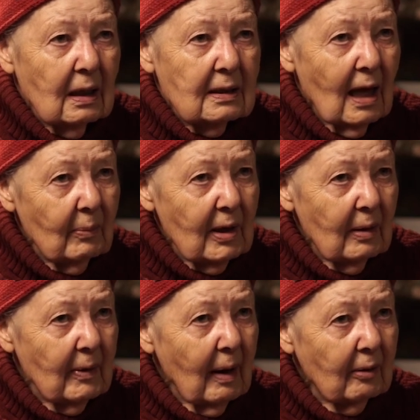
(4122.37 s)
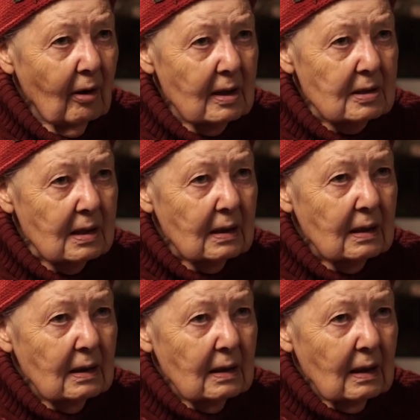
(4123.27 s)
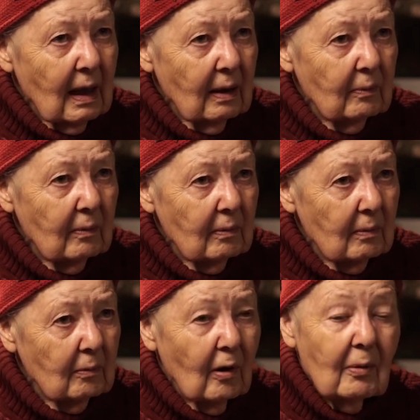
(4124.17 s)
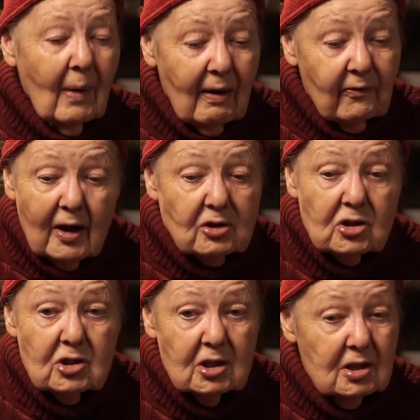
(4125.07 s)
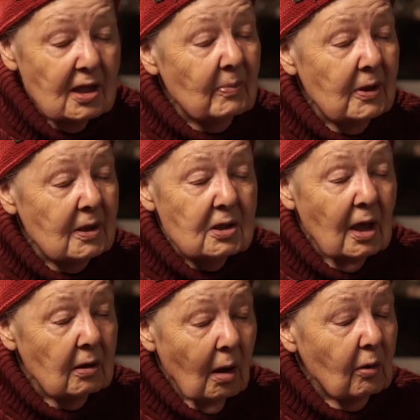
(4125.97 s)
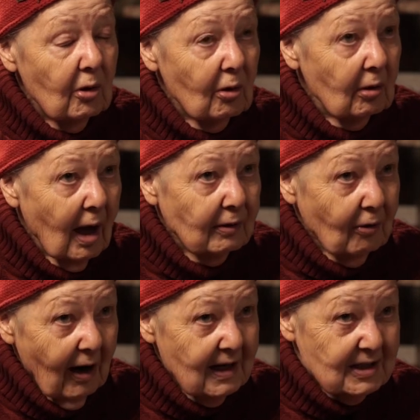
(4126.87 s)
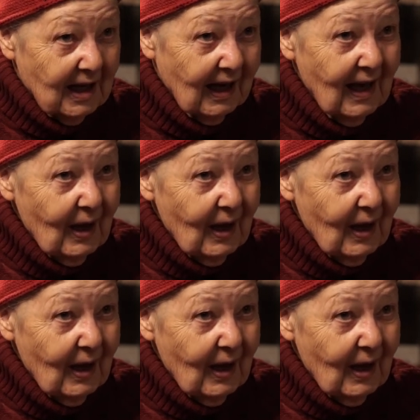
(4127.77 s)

Tell me, am I crazy? And one of my functions is simply to say, no, you're not crazy.